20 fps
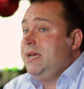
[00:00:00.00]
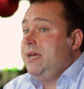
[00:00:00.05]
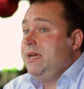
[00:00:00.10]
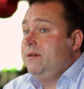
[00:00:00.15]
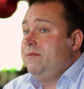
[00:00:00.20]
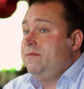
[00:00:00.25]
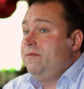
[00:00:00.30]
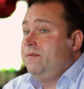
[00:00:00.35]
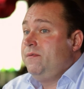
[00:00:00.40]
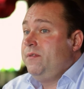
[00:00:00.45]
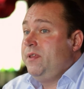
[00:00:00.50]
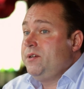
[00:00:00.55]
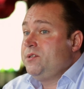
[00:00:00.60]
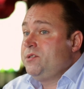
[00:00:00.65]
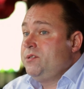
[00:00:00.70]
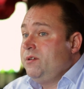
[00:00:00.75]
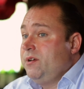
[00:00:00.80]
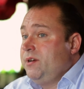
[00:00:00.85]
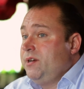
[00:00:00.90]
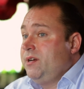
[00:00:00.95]
If
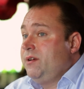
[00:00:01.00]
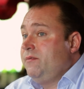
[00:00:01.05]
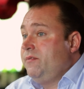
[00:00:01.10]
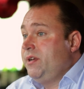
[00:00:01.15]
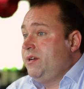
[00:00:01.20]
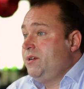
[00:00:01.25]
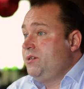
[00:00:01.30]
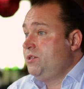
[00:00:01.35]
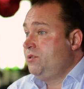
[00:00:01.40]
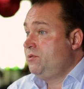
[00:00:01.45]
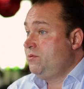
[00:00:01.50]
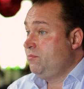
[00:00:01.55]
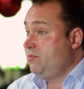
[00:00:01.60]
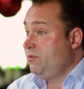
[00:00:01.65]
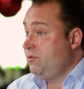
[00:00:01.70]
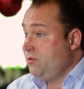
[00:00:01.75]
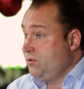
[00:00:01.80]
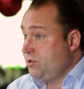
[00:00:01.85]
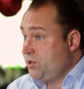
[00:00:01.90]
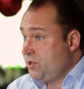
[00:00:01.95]
there's not enough energy to produce